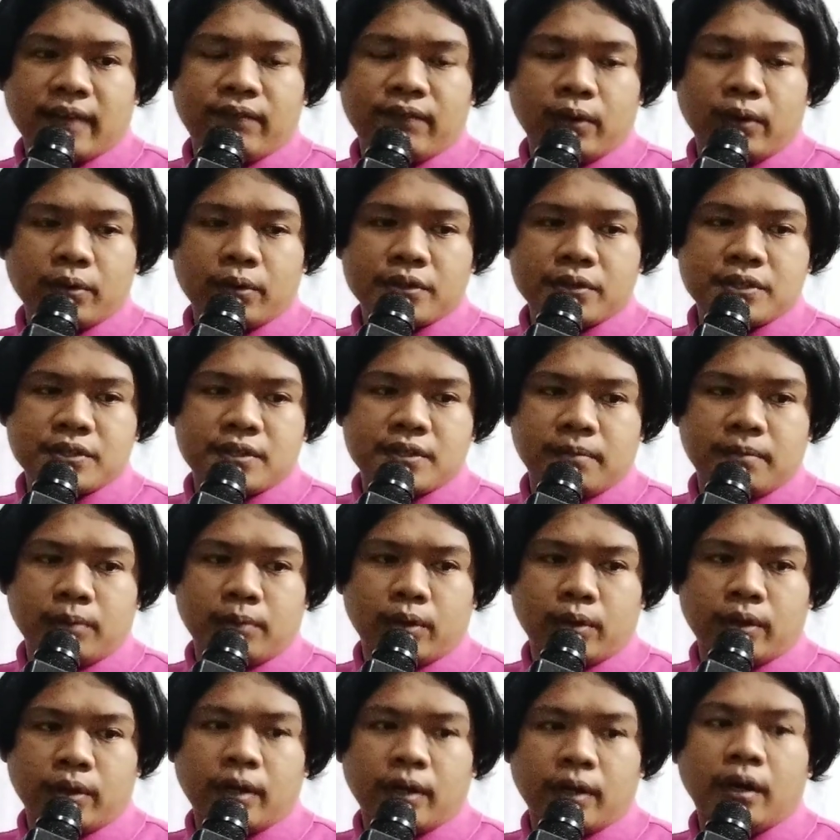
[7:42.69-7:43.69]
focused
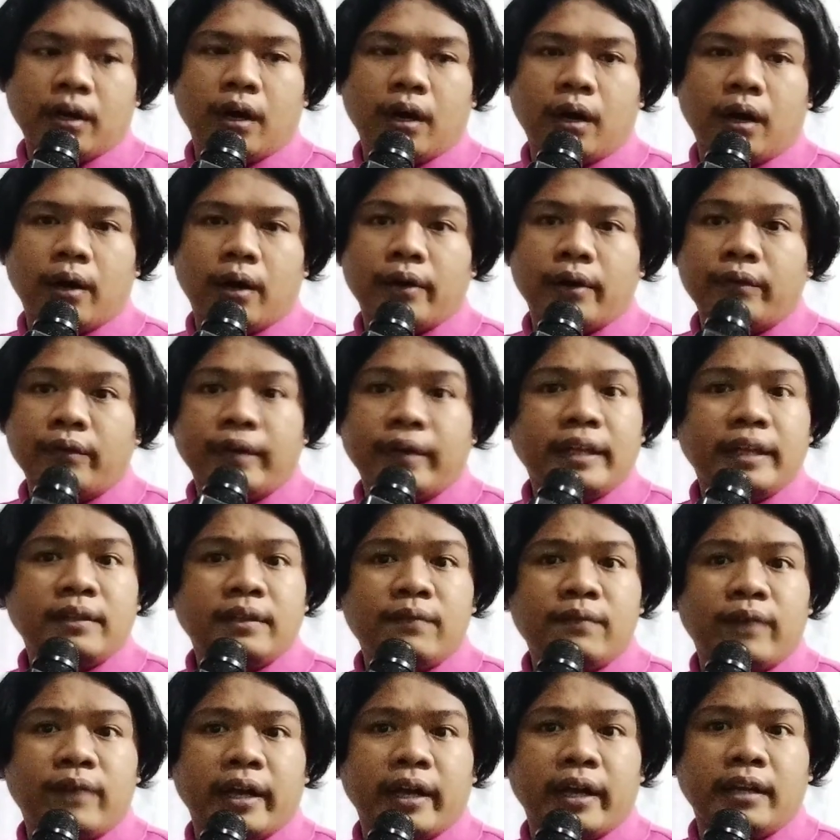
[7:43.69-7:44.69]
more on
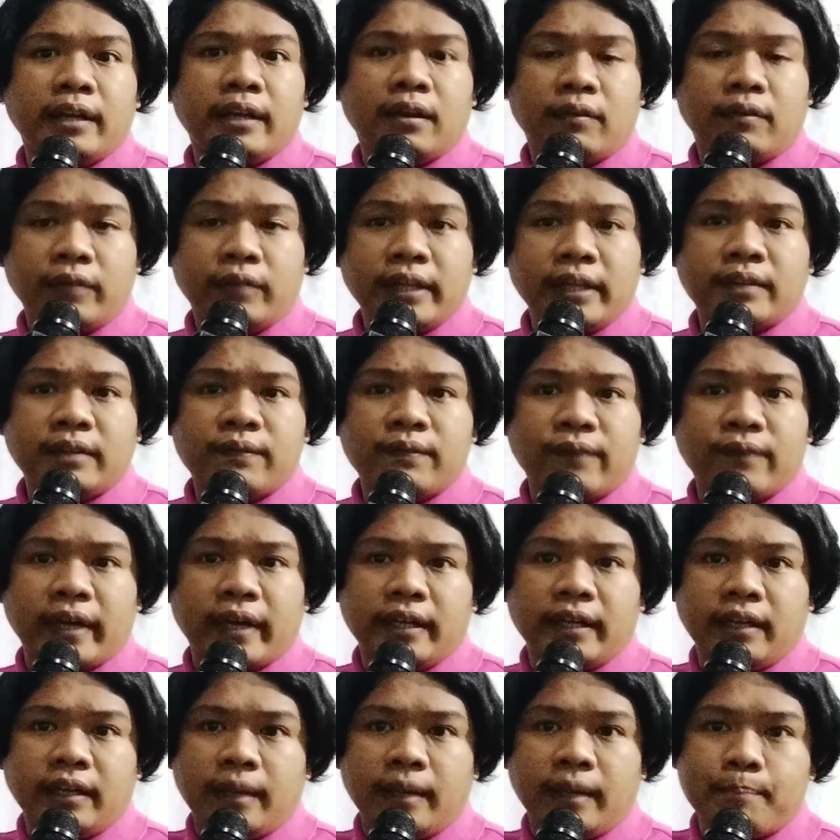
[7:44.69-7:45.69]

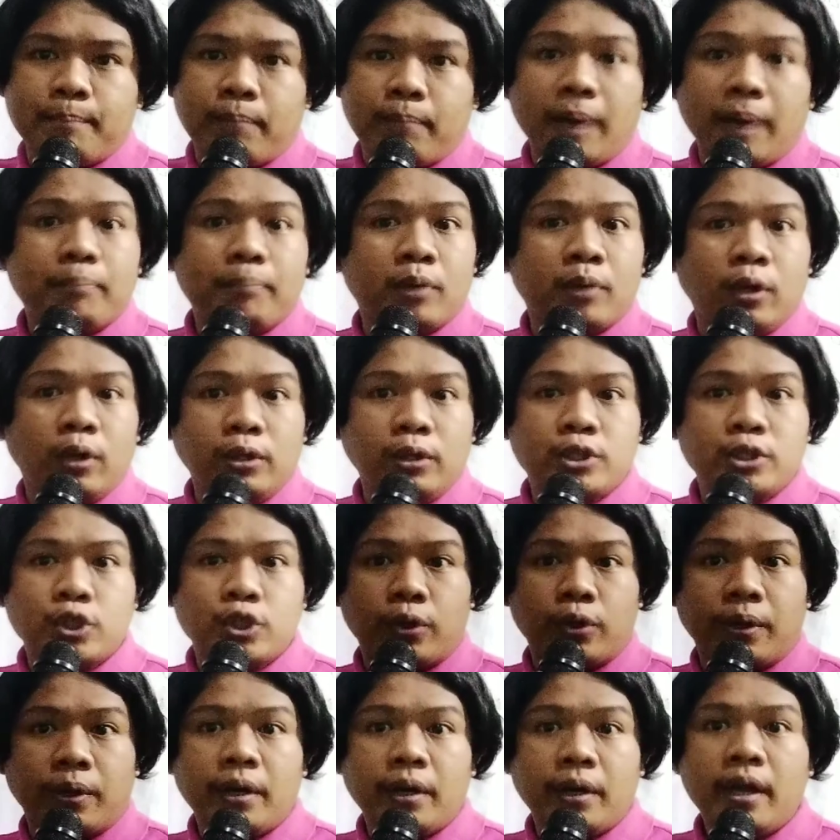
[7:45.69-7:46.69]
redefining pop
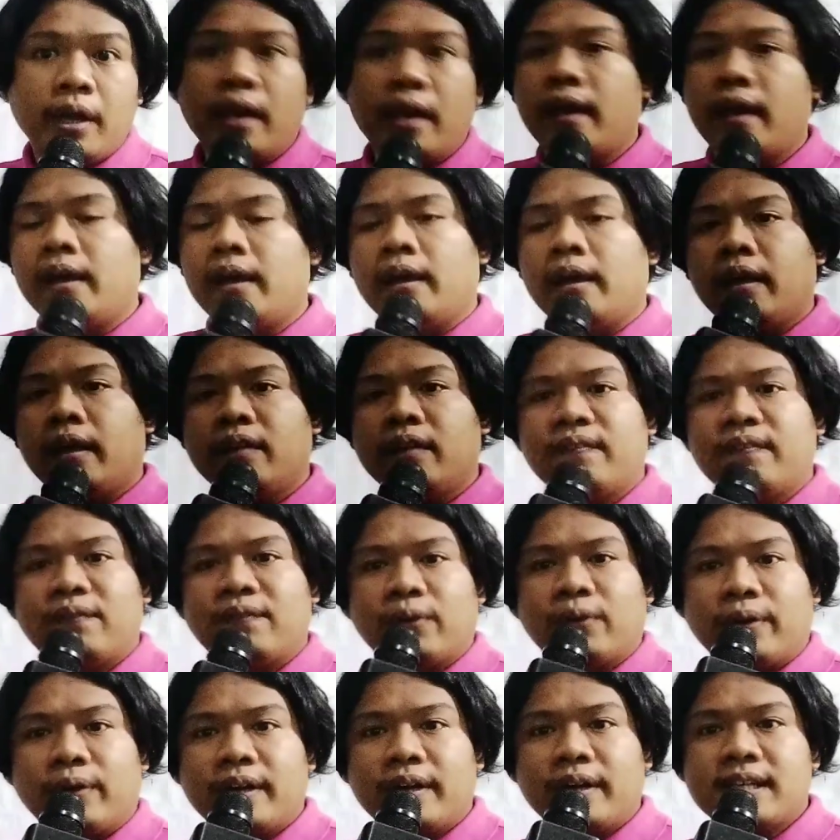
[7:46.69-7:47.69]
culture, and of
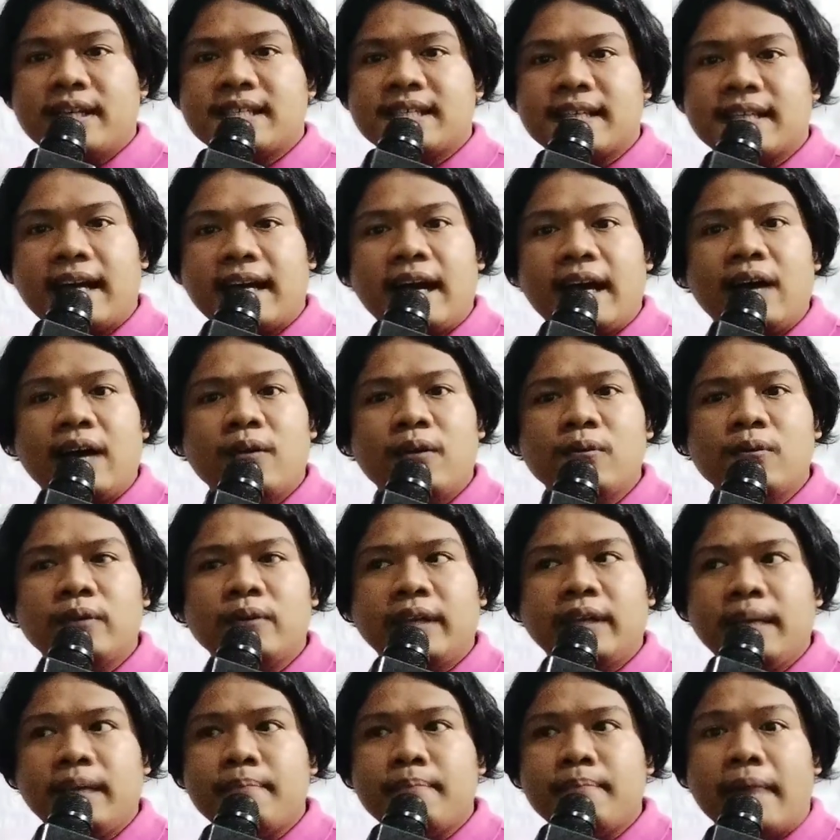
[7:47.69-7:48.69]
course how
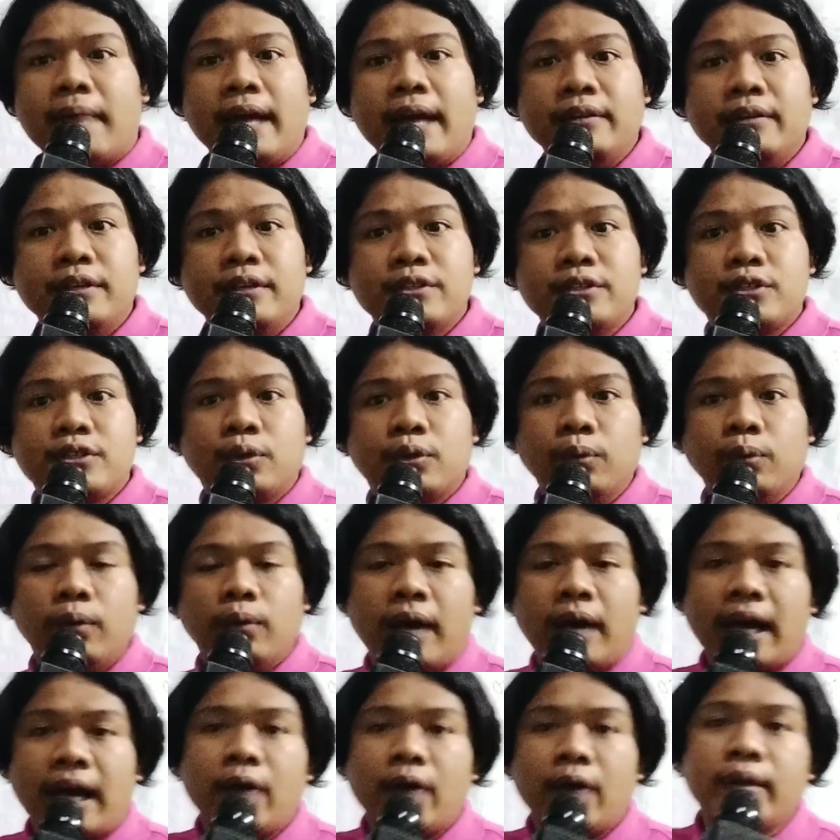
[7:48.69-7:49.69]
he managed to